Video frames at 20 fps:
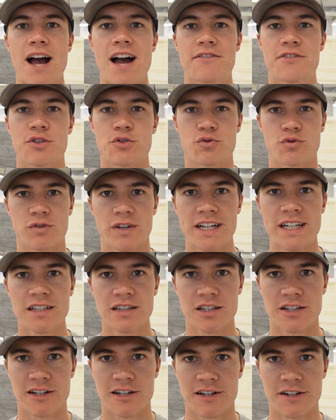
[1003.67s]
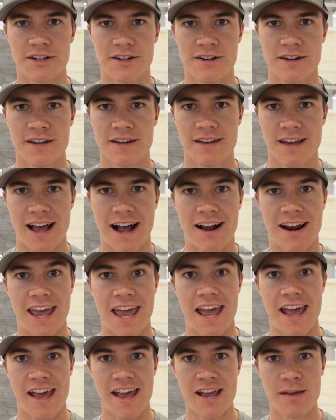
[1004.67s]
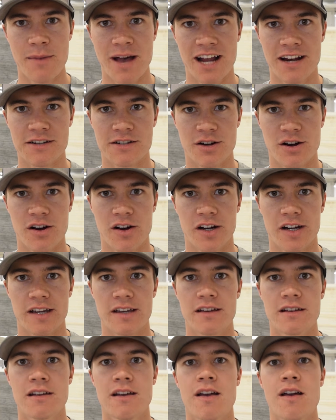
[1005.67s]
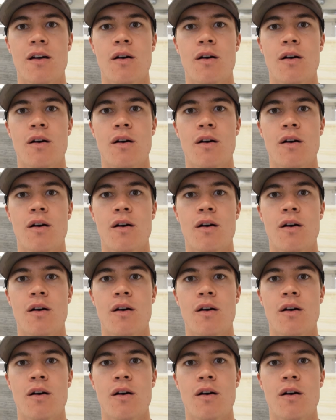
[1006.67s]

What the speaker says: have to relearn how to aim at a target